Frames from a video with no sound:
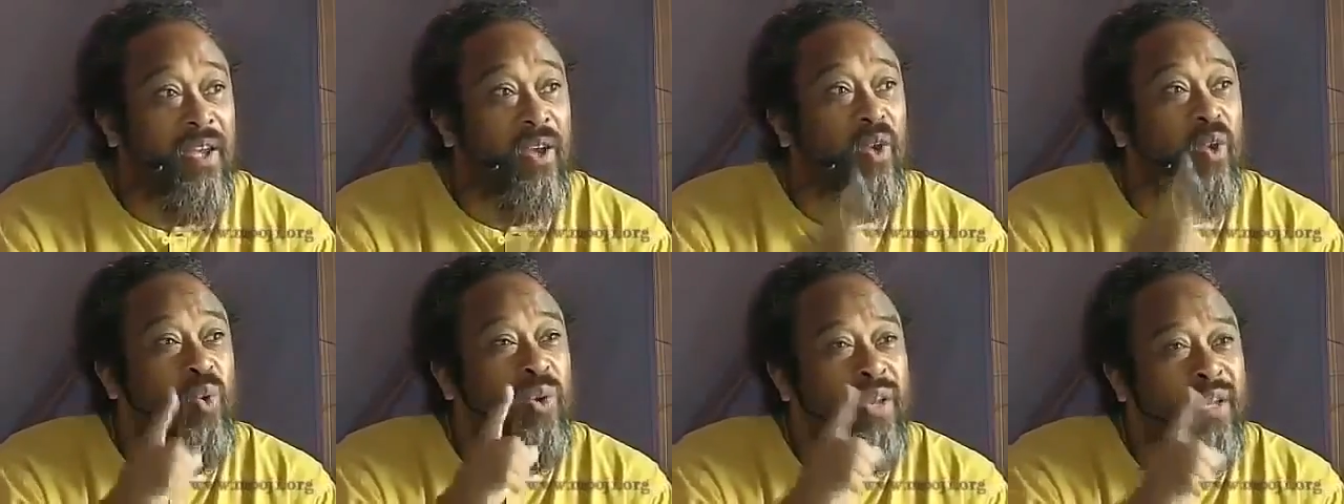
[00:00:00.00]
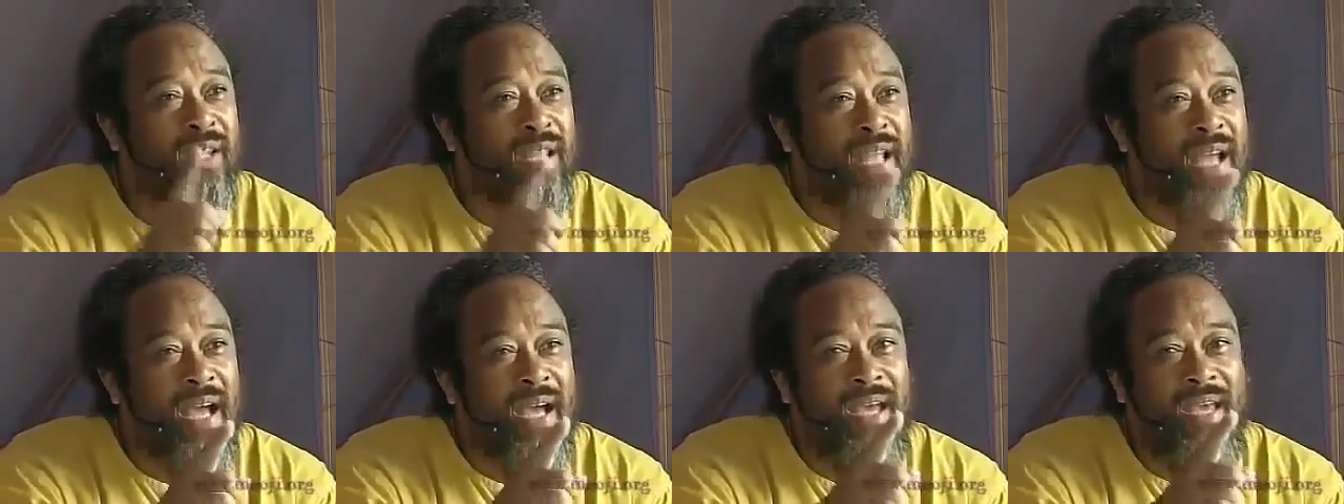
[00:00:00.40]

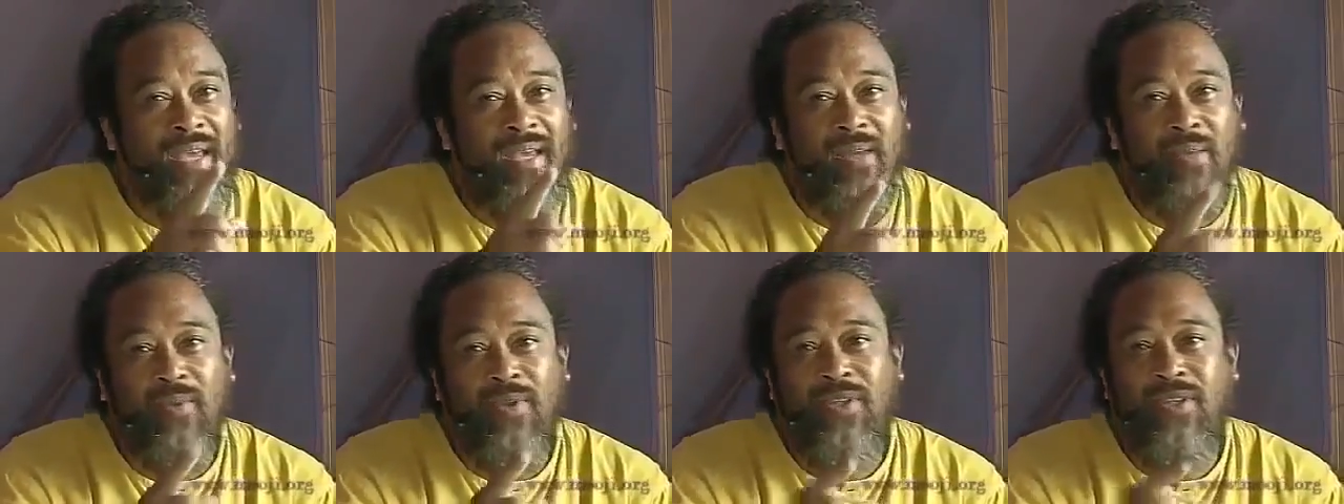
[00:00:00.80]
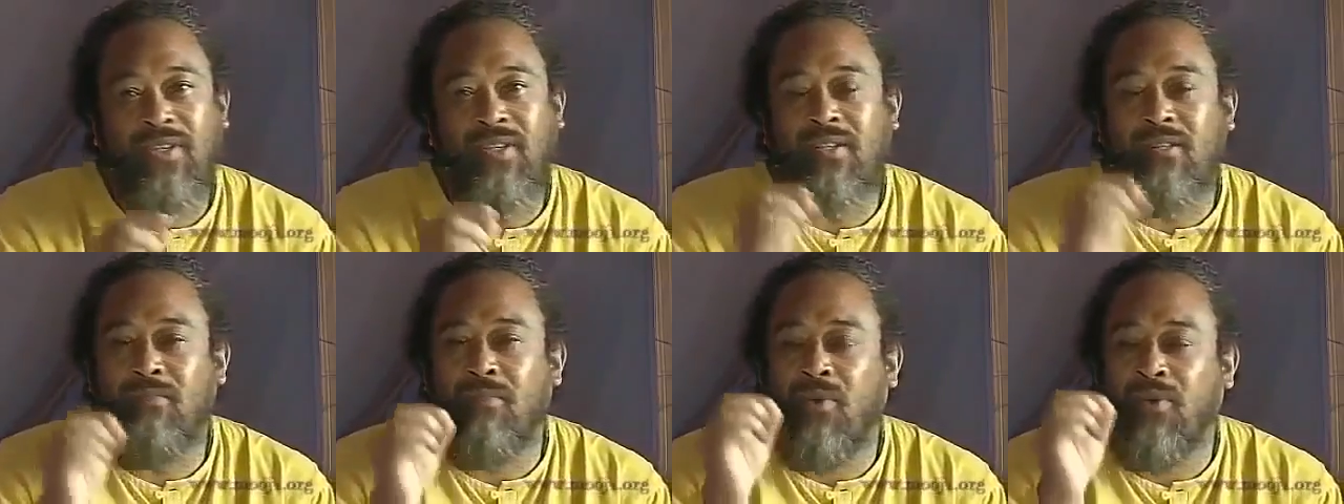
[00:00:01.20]
including the eye,
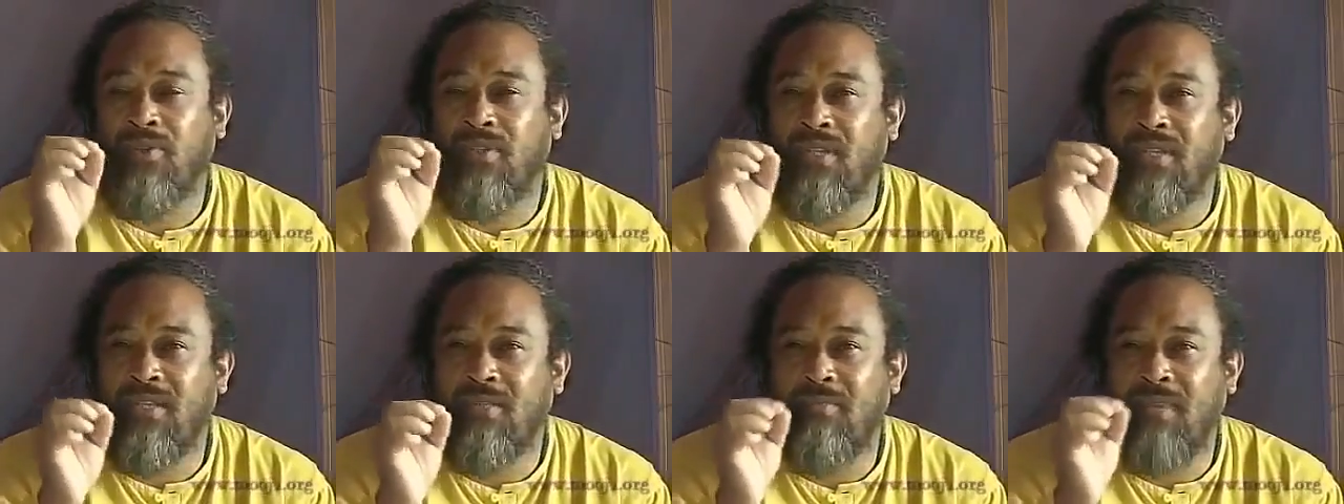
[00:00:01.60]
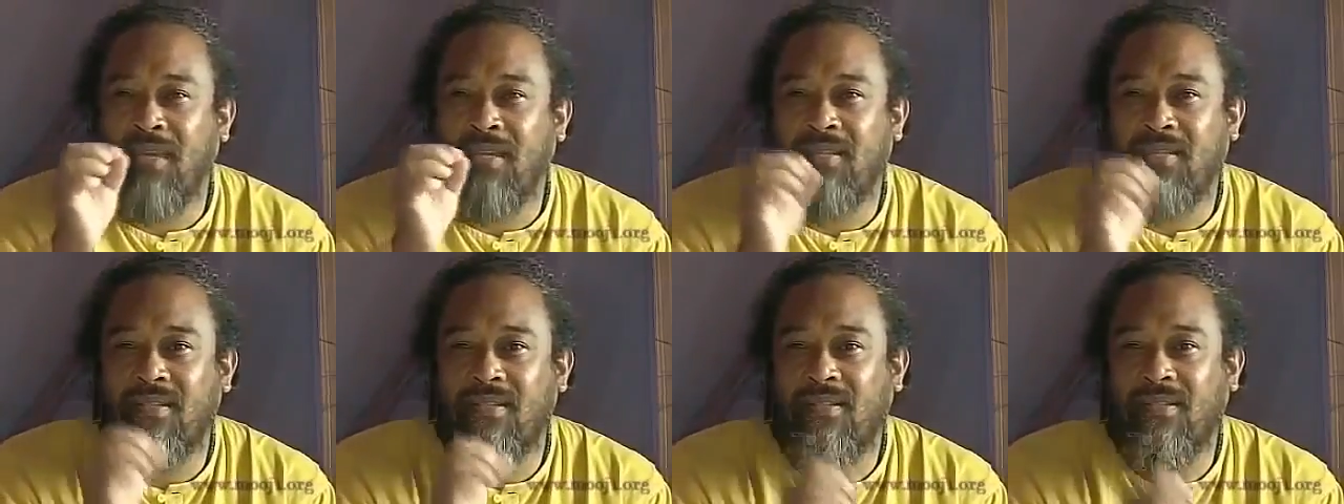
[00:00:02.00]
which is the most
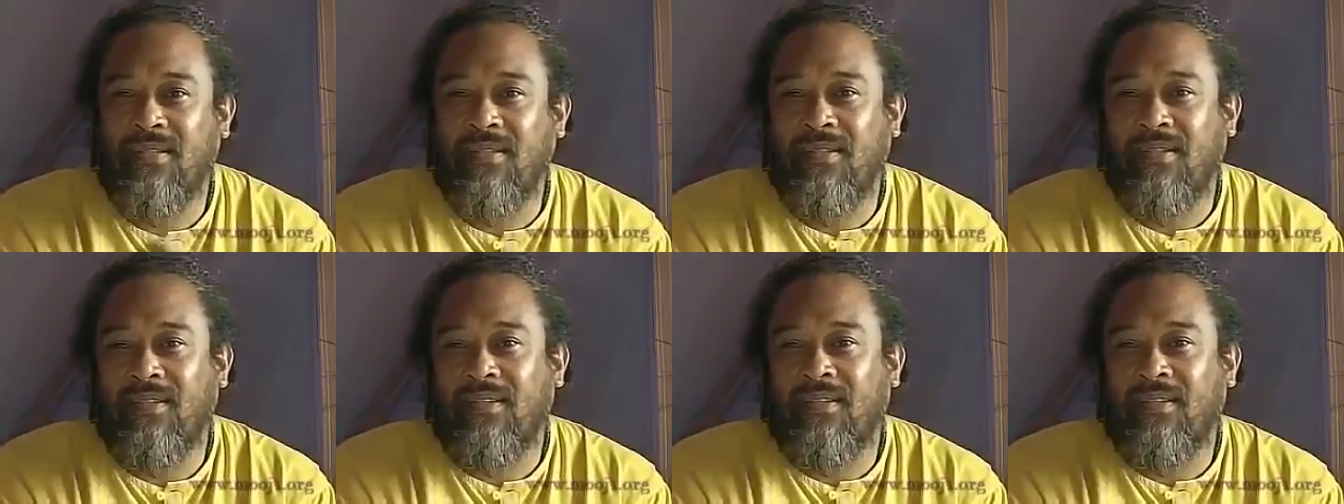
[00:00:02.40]
intimate,